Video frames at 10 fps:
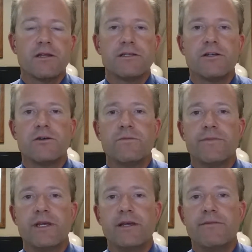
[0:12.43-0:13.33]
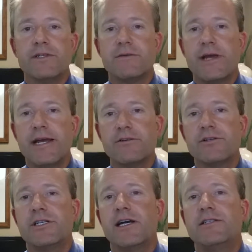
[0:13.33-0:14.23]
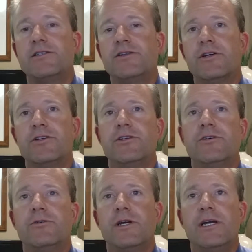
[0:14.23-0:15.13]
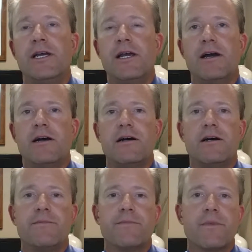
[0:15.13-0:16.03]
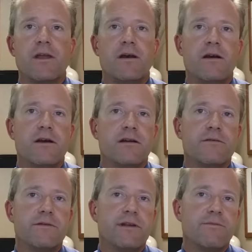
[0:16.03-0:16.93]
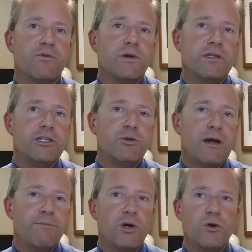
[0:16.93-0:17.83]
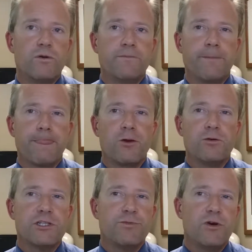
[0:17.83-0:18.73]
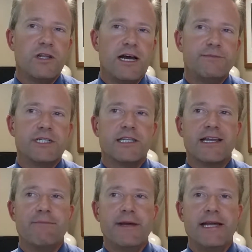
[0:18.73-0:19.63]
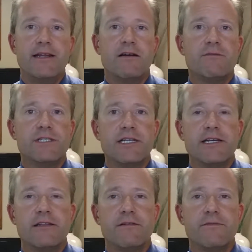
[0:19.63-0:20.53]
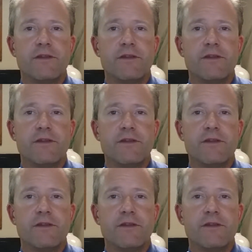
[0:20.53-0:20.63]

So, some exercises you can do um, are number one, the trombone. Hold a small object like a pen at arm's length.